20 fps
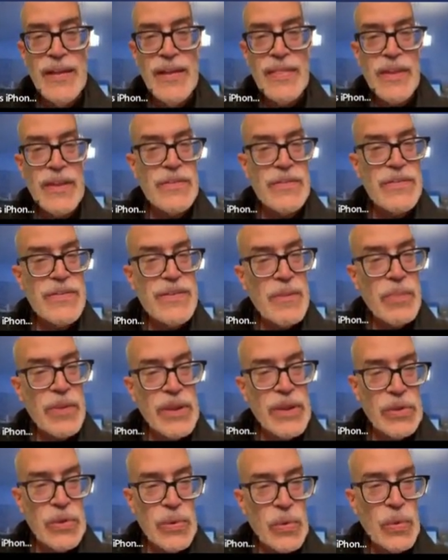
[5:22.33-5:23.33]
then simply
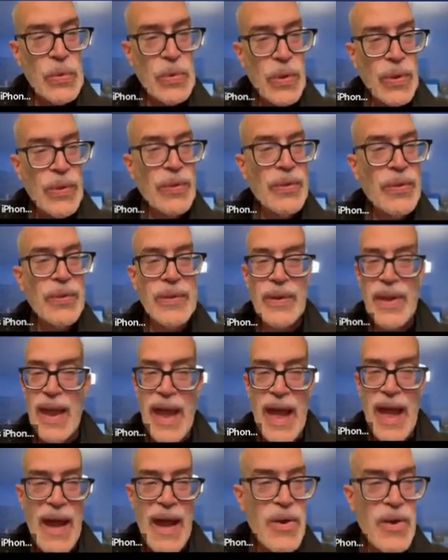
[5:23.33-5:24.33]
Google
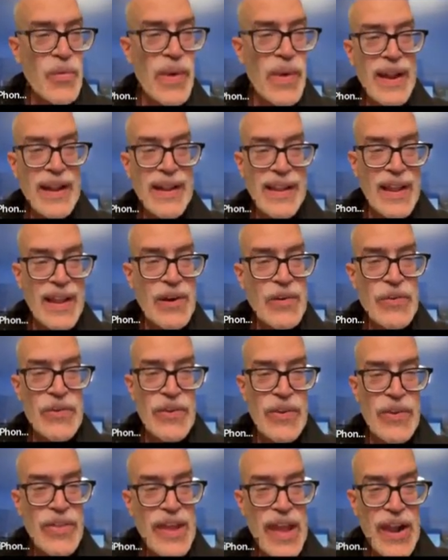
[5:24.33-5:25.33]
how to write letters
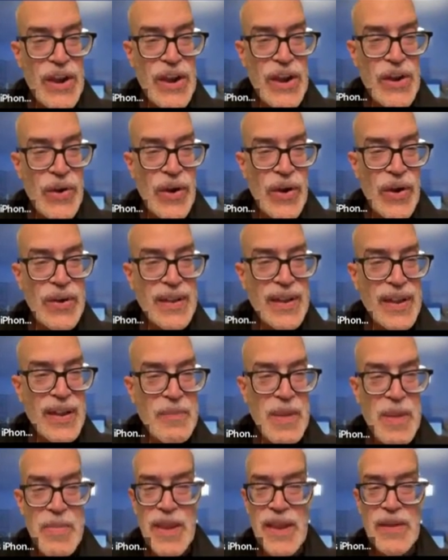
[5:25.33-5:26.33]
to the editor and
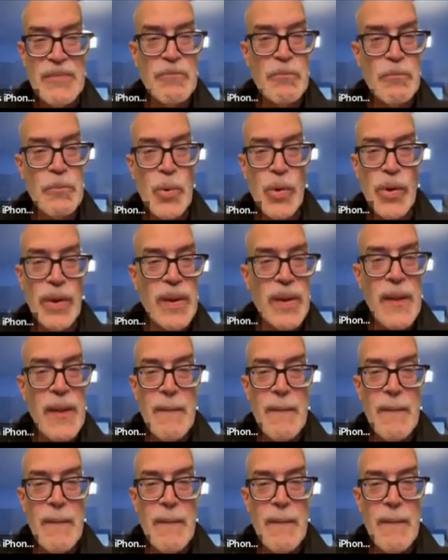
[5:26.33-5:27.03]
maybe put